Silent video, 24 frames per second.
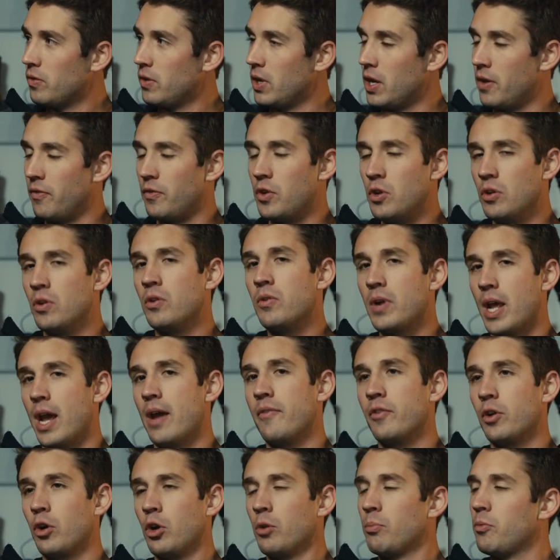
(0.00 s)
If you don't
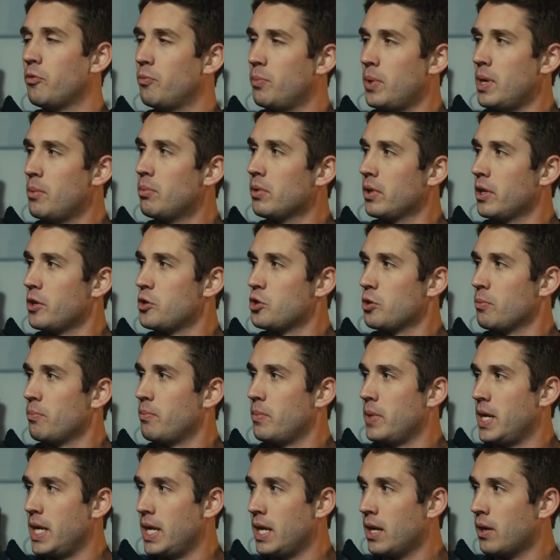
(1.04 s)
have a group of people that you're
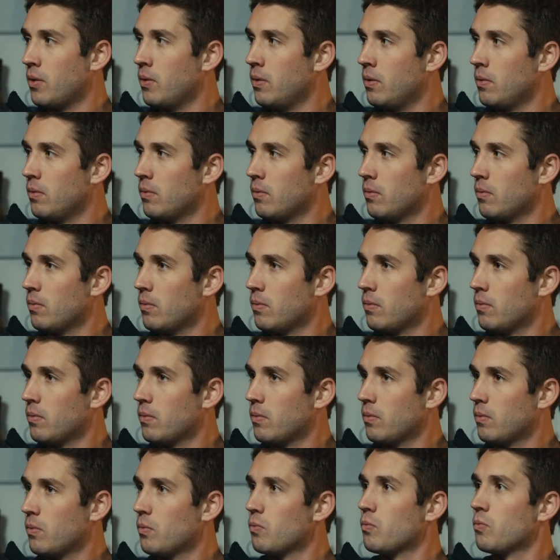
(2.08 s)
meeting
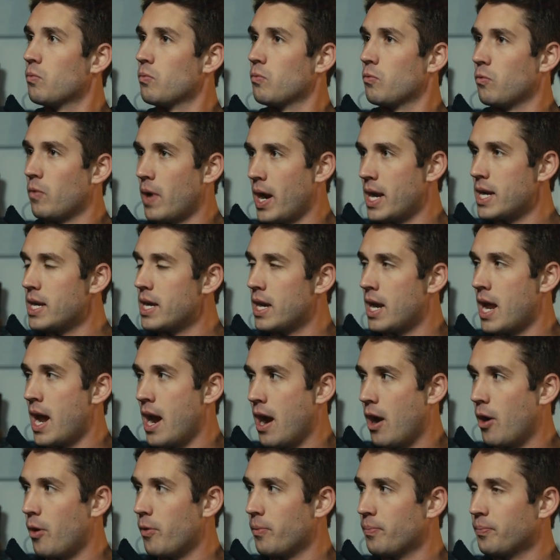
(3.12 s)
right
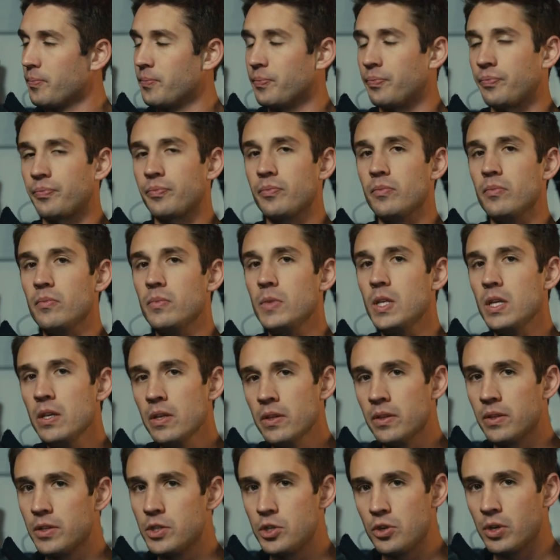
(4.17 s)
now
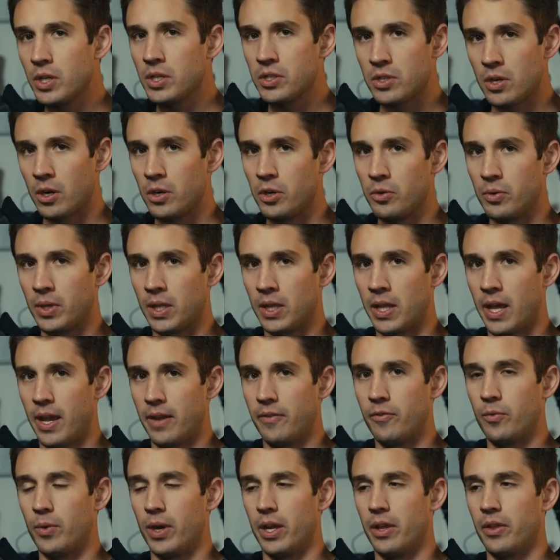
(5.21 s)
that you can start doing
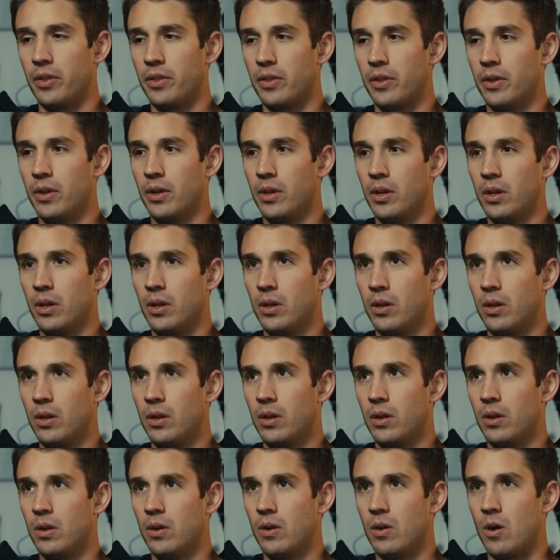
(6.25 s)
life with
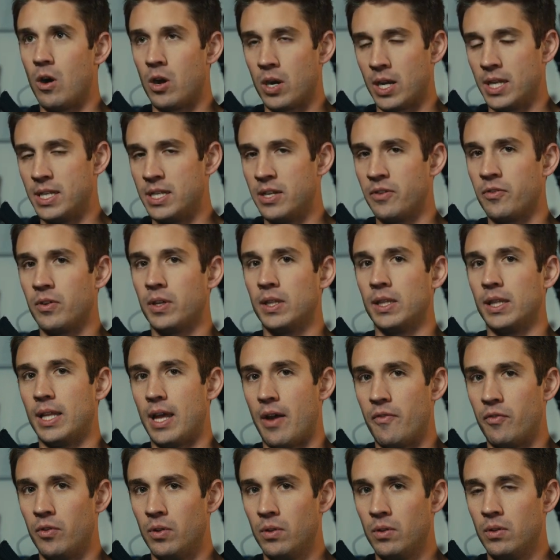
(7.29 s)
on a different
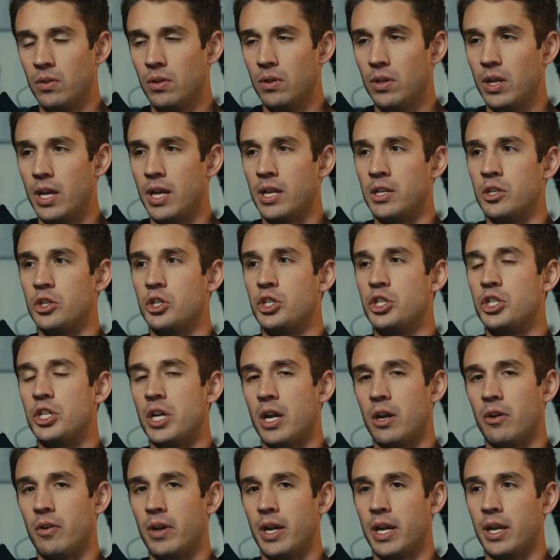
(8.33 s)
level and
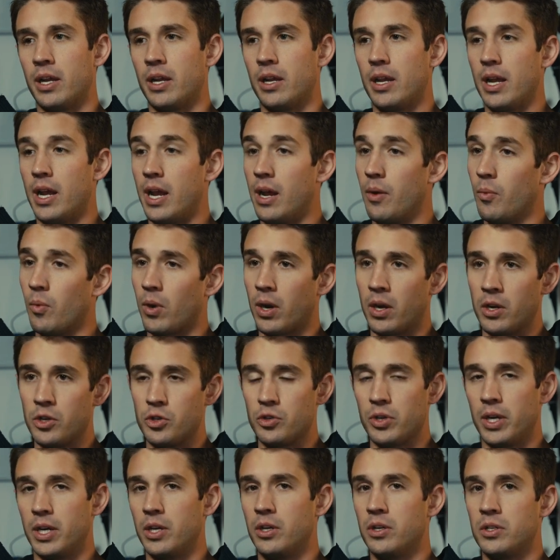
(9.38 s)
sharing, hey, we're going to
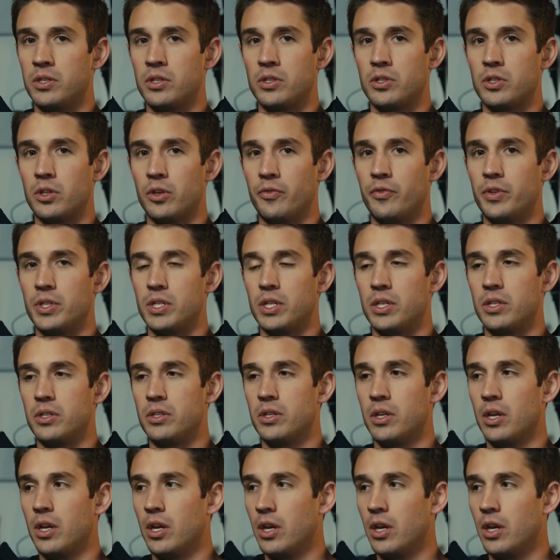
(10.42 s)
trade goods and services.